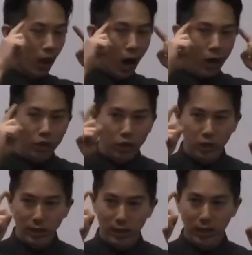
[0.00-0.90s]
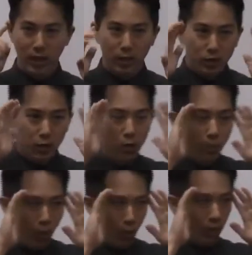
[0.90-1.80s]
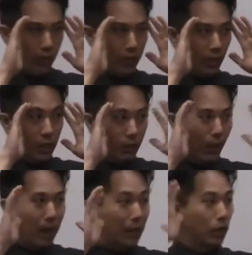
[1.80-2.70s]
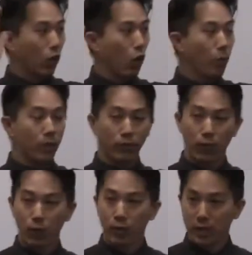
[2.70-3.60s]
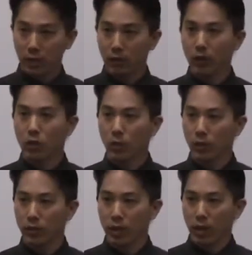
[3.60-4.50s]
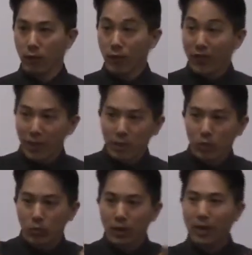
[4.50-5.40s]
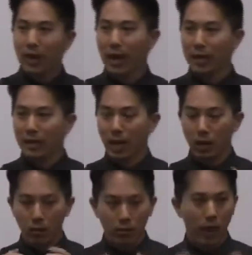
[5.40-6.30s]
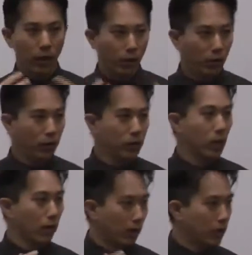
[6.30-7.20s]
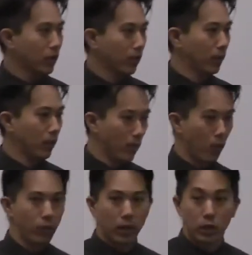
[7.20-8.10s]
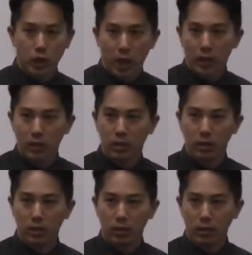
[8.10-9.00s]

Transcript: consciousness. There's a new portal that's expanded and opened for these individuals. For them to realize that, oh my goodness, there is something more than just